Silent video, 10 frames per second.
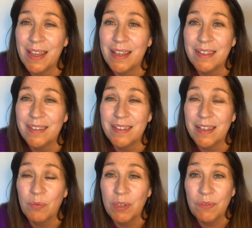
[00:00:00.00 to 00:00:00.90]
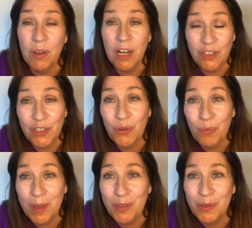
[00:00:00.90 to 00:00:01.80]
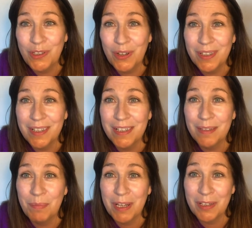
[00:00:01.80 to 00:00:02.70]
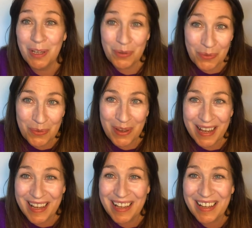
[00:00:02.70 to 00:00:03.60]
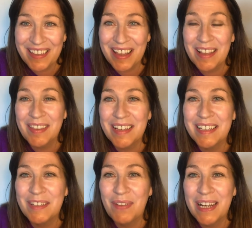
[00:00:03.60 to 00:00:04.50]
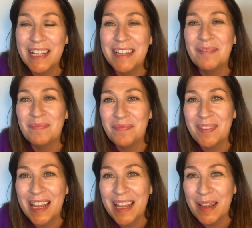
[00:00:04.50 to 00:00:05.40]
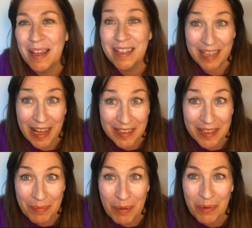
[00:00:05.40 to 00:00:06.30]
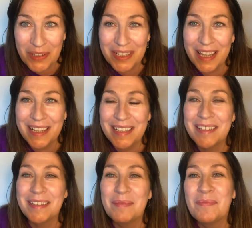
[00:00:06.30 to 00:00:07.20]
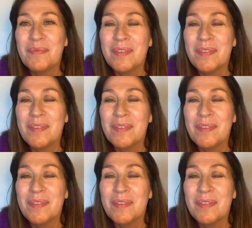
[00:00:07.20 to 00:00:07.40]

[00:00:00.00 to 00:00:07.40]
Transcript: It's, it's wonderful, and I just hope I do it justice because I know uh, that Liz is very uh, exacting about what she likes